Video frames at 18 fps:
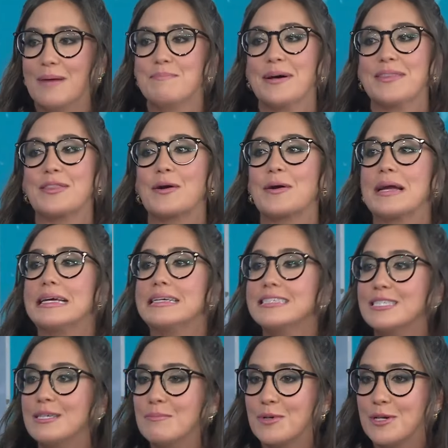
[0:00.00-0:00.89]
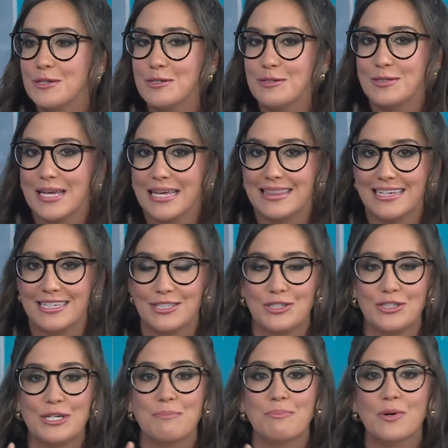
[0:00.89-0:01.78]
but there is some good news. Get this.
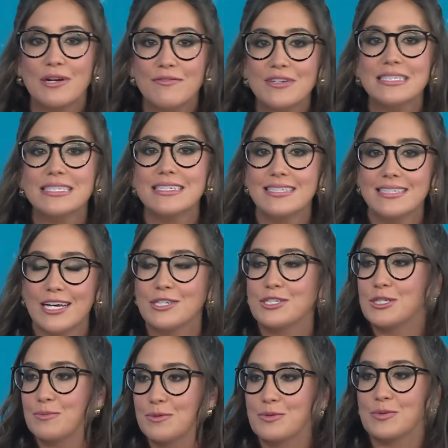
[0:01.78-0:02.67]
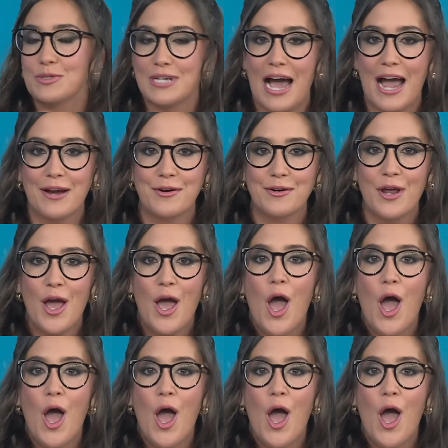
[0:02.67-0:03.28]
She had previously said she was retired.